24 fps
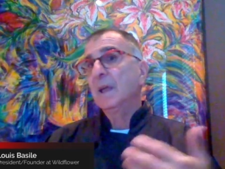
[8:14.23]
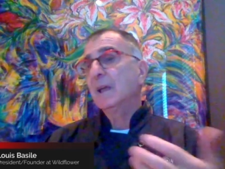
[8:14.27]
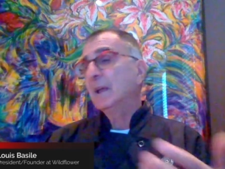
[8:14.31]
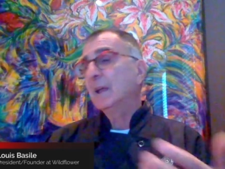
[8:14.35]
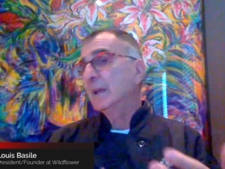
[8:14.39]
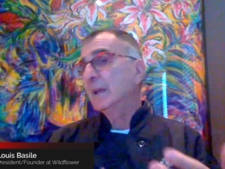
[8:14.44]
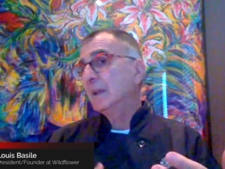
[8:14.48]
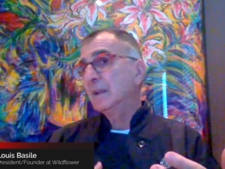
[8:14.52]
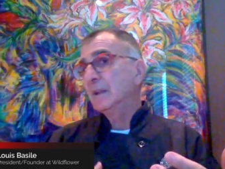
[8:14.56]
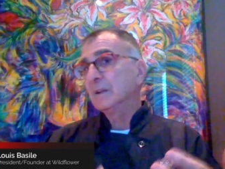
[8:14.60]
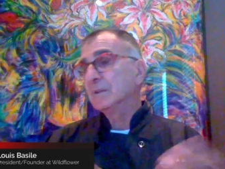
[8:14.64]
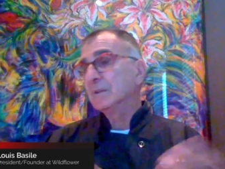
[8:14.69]

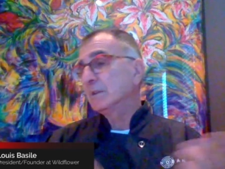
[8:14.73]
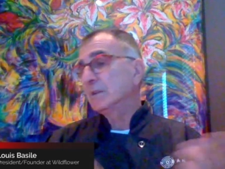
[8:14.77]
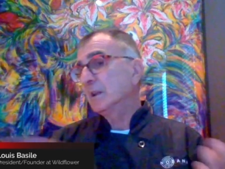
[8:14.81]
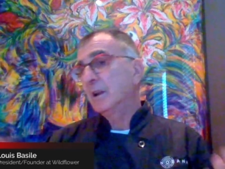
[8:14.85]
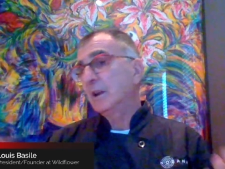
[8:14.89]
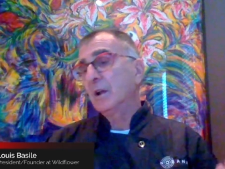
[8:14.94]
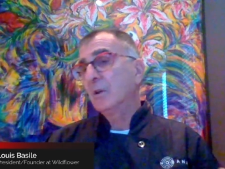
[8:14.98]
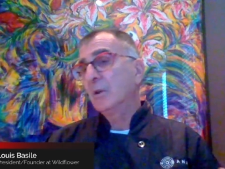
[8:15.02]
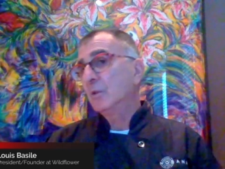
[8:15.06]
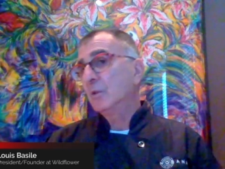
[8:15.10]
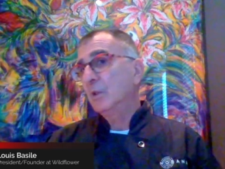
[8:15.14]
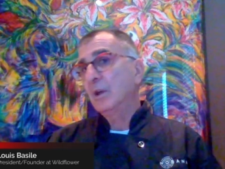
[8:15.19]
And,
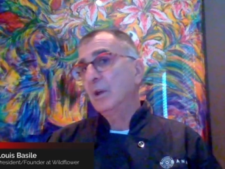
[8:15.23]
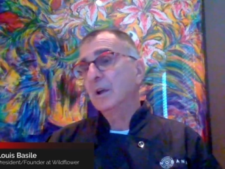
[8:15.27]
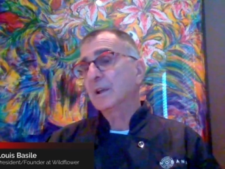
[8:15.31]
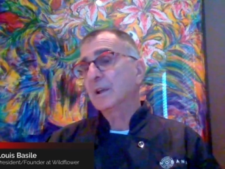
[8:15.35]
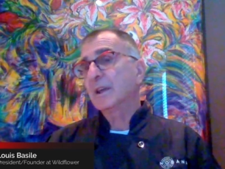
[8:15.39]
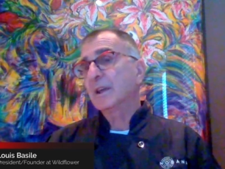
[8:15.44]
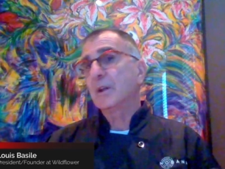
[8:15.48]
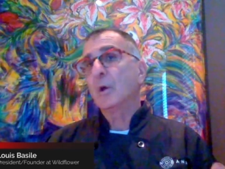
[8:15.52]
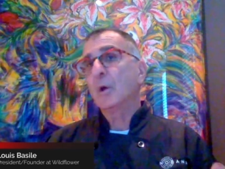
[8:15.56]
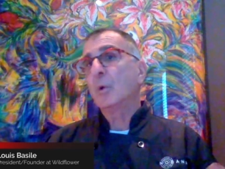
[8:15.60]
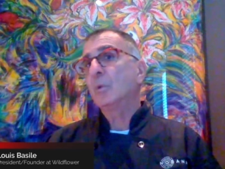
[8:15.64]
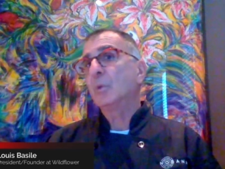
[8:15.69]
you know,
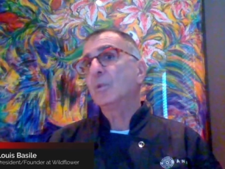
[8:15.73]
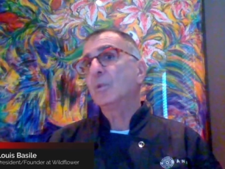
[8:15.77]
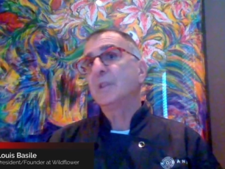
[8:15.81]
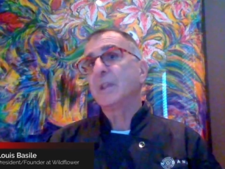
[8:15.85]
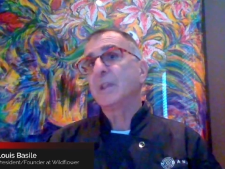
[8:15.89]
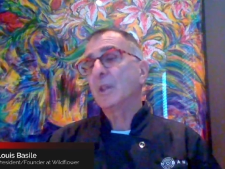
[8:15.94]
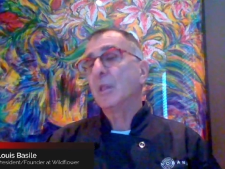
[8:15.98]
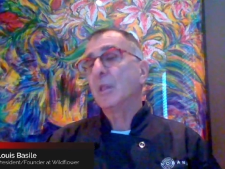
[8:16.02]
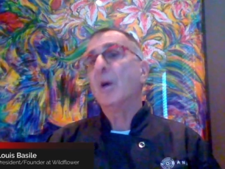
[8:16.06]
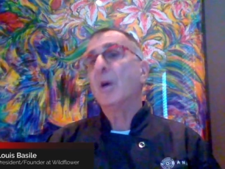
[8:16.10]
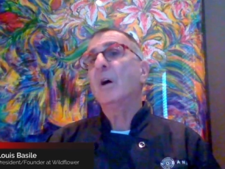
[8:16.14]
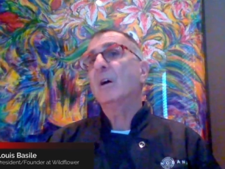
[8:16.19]
look, it
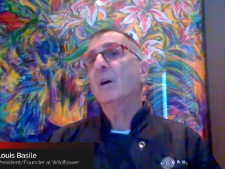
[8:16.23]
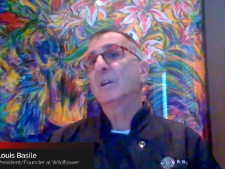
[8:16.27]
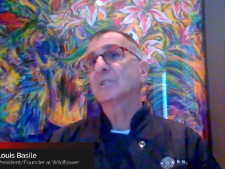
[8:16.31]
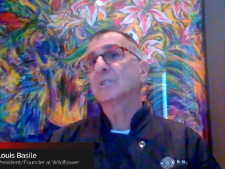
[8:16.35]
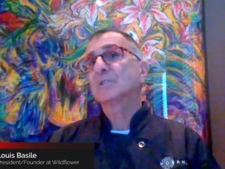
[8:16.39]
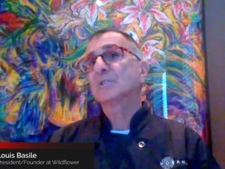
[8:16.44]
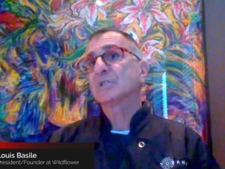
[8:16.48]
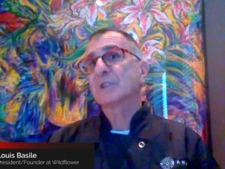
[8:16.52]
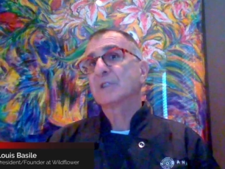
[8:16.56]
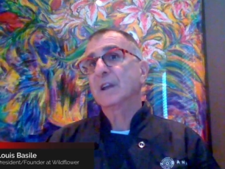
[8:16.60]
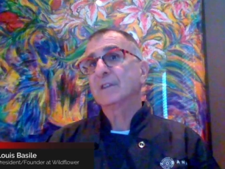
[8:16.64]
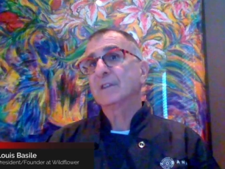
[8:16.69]
only
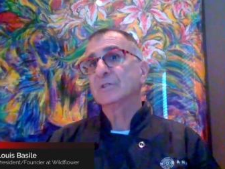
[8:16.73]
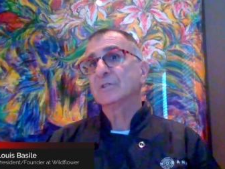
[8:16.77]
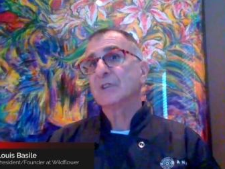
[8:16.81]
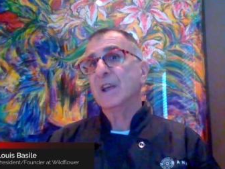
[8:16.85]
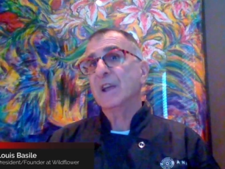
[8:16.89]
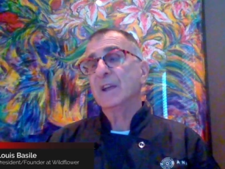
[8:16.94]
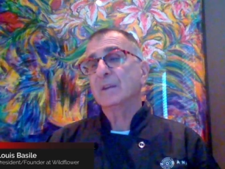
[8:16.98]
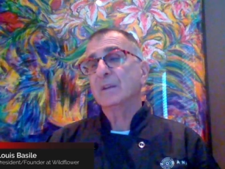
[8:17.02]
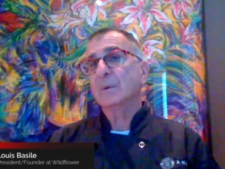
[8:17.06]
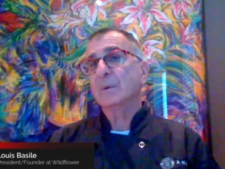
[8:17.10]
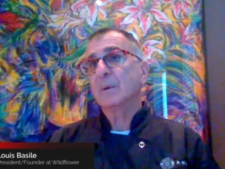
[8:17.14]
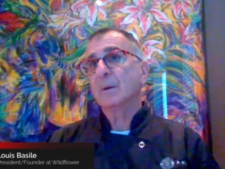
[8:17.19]
launched on
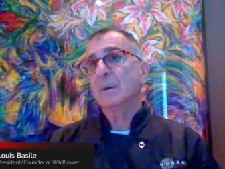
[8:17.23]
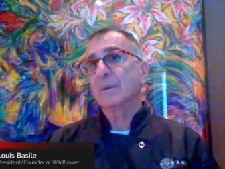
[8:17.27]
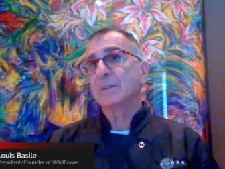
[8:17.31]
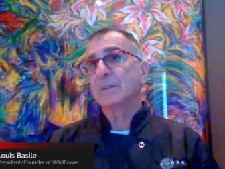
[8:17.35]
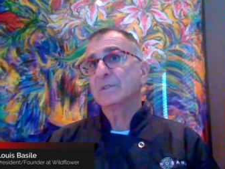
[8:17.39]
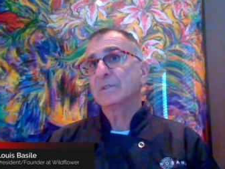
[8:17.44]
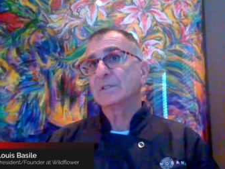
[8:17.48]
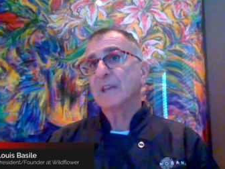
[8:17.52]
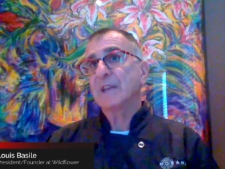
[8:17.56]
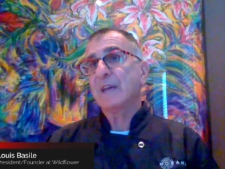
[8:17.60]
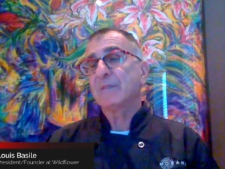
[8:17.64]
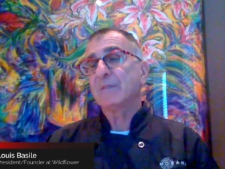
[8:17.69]

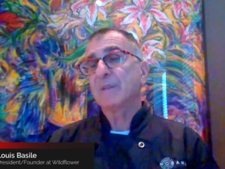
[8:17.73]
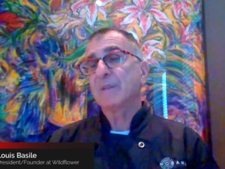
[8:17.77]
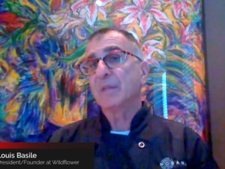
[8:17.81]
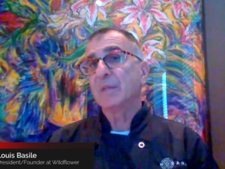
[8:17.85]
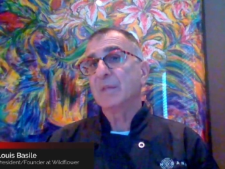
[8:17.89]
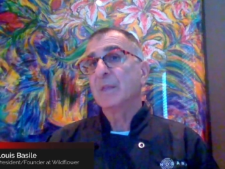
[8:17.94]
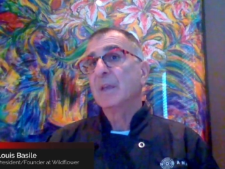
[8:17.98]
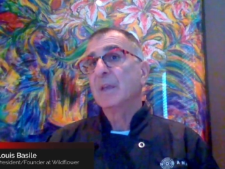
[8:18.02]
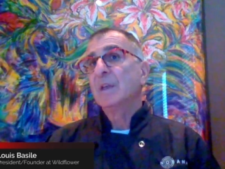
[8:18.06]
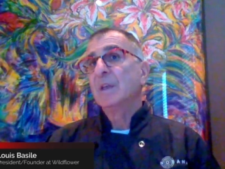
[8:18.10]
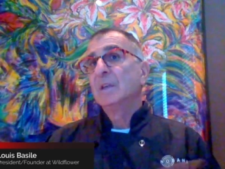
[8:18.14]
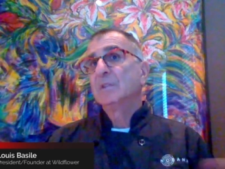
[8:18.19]
January
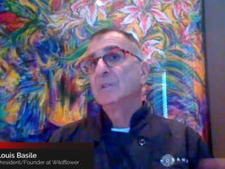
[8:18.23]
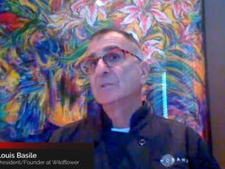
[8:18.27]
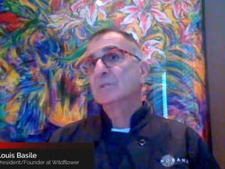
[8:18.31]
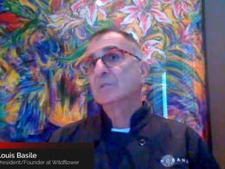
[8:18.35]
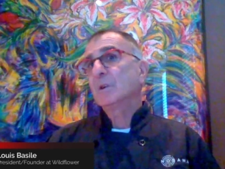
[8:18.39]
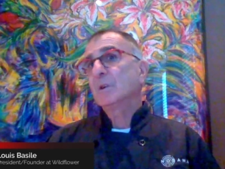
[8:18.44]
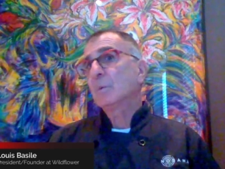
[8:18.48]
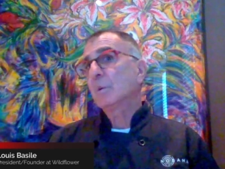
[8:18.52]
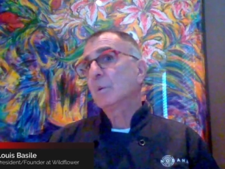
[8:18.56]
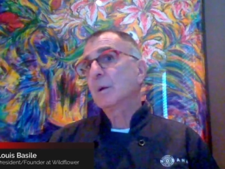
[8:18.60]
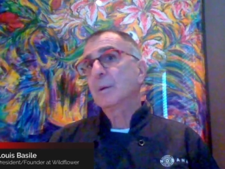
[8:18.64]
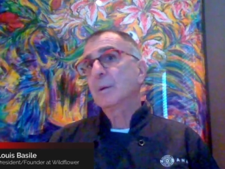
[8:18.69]
seventh.
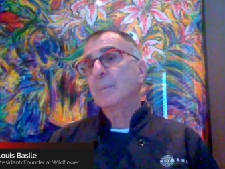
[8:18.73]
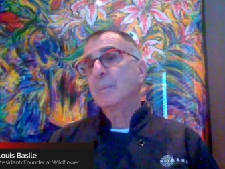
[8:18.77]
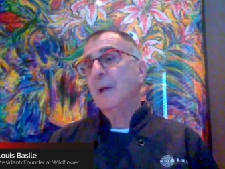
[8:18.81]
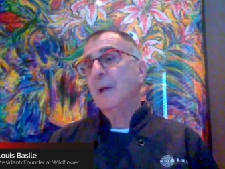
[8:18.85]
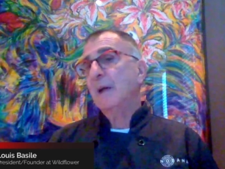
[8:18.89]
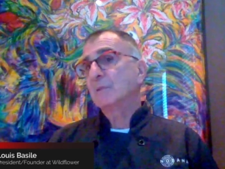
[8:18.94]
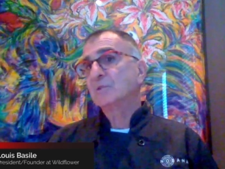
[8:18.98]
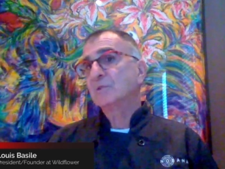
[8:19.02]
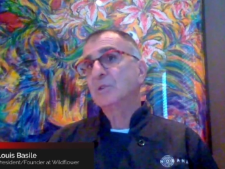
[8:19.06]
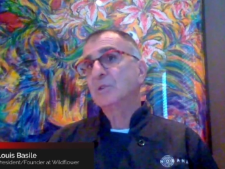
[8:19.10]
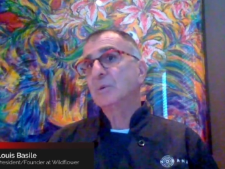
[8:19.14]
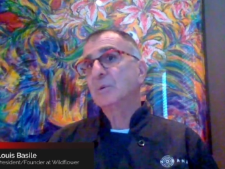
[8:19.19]
So we're
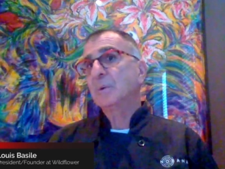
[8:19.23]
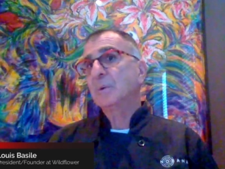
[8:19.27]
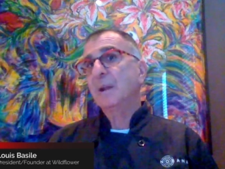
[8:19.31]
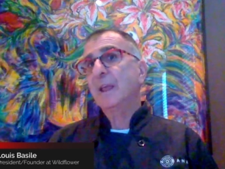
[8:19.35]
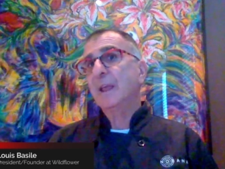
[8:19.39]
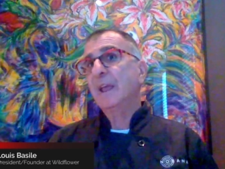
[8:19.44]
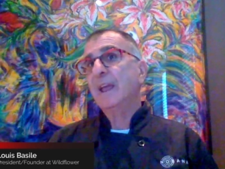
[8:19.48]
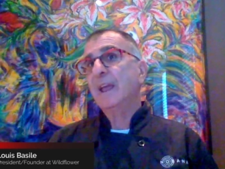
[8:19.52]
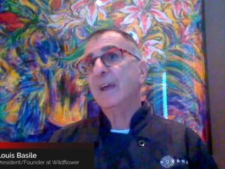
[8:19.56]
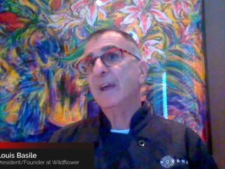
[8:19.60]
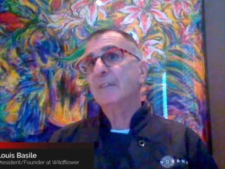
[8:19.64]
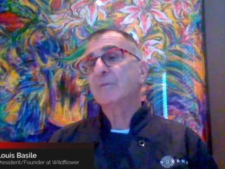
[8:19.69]
about two and
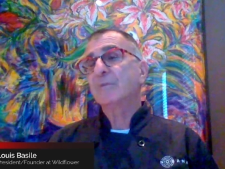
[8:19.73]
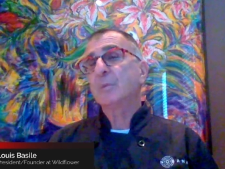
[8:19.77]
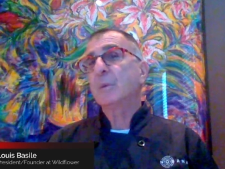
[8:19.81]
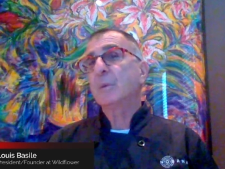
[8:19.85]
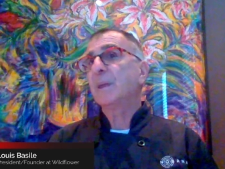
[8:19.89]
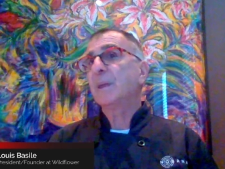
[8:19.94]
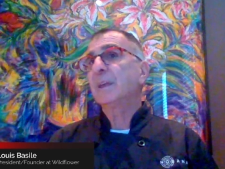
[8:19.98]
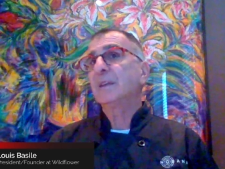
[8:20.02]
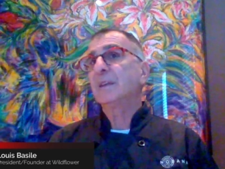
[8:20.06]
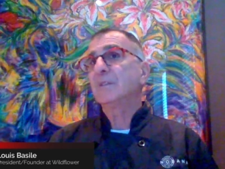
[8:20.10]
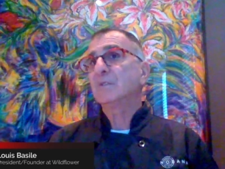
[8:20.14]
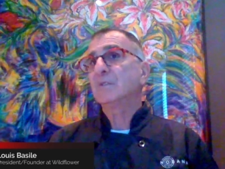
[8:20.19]
a half
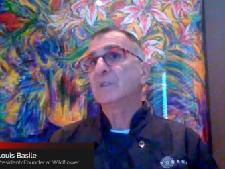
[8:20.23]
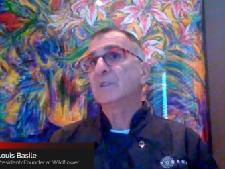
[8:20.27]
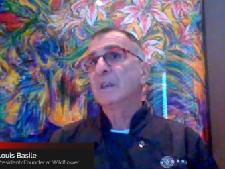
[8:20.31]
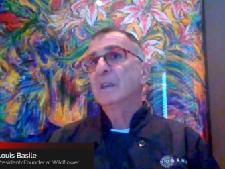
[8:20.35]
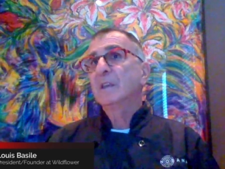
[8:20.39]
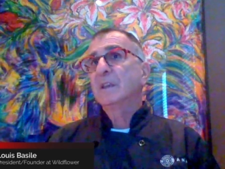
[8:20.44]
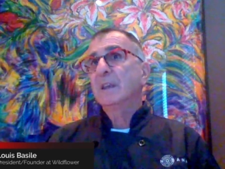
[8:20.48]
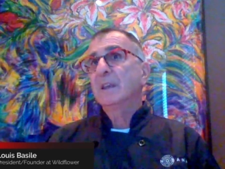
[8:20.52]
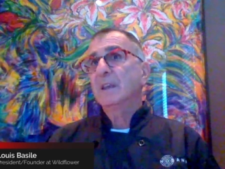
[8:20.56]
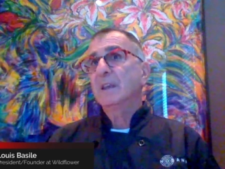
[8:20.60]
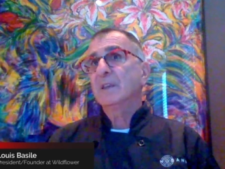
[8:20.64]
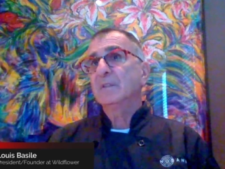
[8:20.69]
weeks
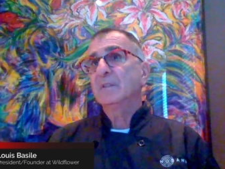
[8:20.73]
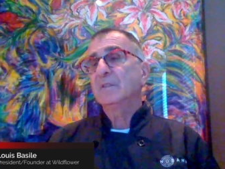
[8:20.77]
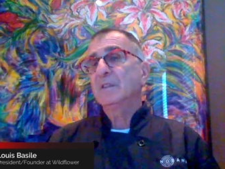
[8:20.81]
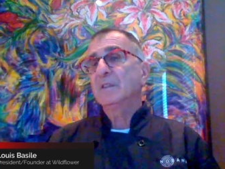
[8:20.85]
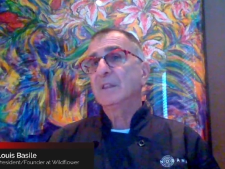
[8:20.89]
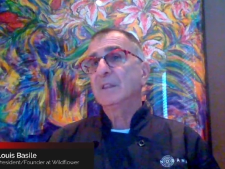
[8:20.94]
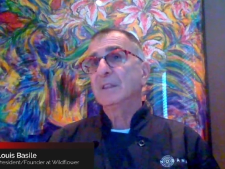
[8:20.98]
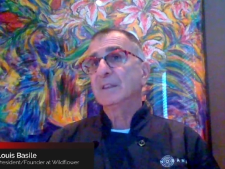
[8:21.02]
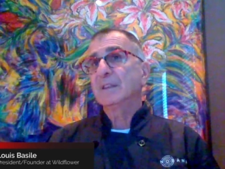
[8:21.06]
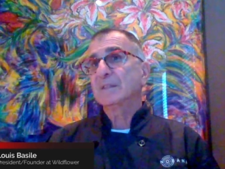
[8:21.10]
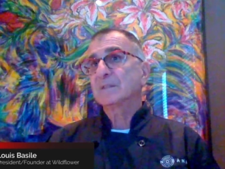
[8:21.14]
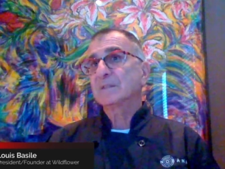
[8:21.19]

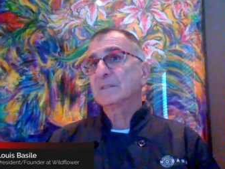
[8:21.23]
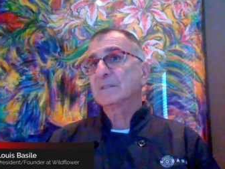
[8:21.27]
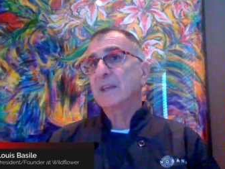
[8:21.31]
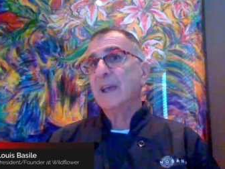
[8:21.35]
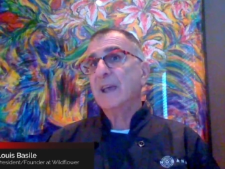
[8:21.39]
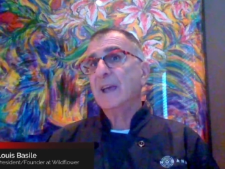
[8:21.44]
into this